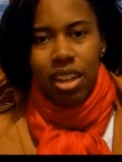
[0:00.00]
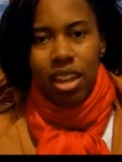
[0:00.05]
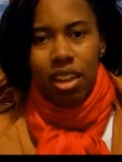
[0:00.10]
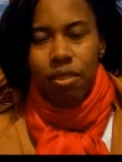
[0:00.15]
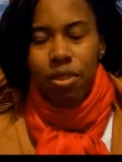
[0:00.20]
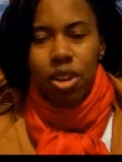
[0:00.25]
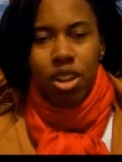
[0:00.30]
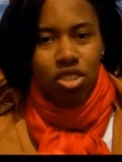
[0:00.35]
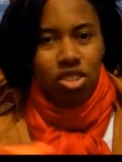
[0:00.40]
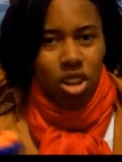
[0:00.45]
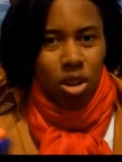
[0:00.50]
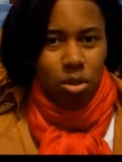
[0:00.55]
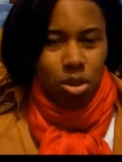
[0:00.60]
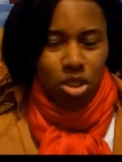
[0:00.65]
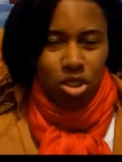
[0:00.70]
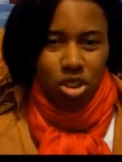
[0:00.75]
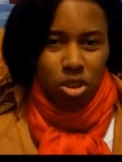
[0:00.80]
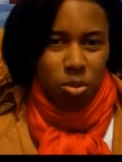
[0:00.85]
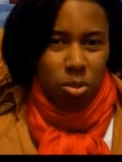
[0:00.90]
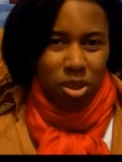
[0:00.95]
If you get shot
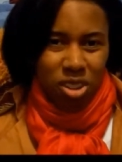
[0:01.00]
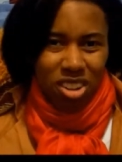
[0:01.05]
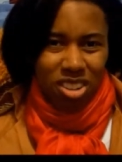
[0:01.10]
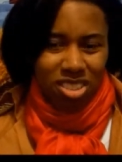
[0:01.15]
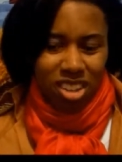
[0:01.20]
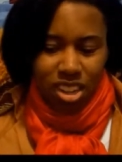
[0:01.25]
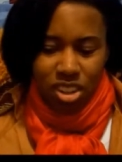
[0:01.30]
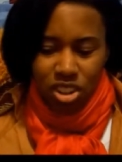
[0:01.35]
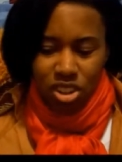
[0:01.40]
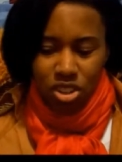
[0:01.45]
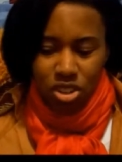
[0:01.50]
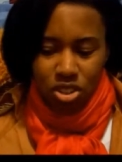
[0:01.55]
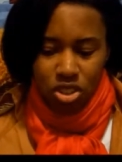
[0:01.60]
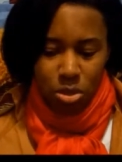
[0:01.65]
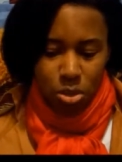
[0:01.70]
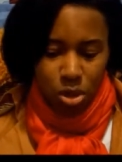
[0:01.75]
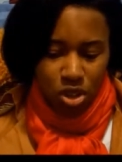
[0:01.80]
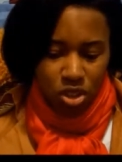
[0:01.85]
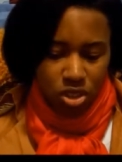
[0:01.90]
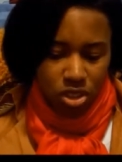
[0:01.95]
with a Nerf bullet, it's not going to hurt
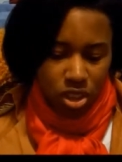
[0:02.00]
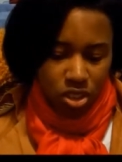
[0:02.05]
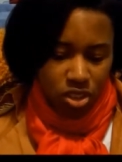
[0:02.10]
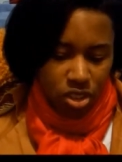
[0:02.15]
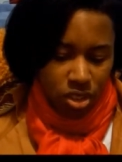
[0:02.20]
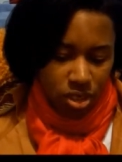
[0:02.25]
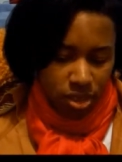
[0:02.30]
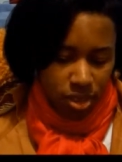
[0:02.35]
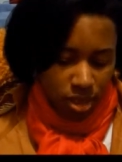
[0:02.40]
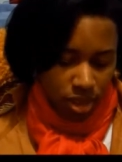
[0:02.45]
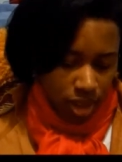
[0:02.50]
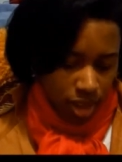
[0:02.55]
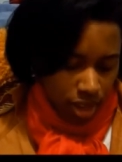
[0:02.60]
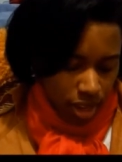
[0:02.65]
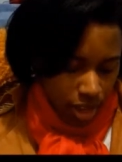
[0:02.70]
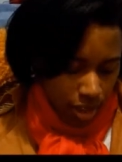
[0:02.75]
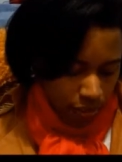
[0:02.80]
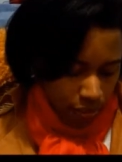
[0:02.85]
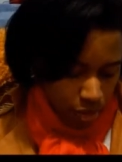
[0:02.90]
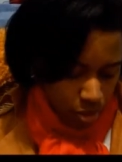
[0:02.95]
so much, such as, like,
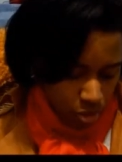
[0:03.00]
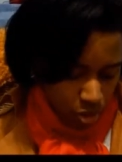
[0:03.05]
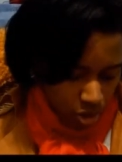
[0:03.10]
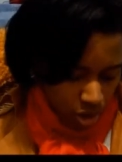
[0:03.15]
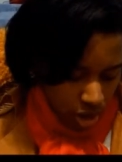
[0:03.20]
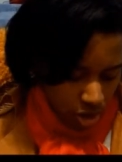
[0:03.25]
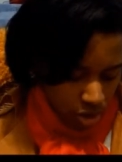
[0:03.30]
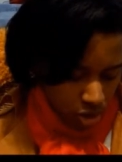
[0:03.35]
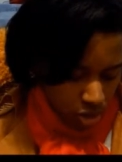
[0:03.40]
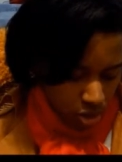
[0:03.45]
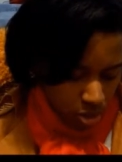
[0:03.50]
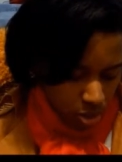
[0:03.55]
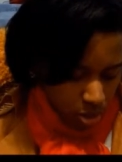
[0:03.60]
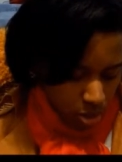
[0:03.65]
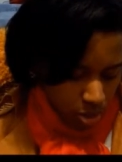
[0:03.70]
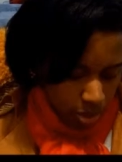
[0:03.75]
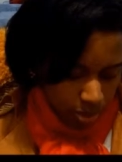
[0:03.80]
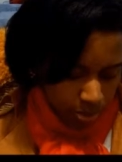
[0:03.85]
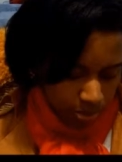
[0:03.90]
if you try to,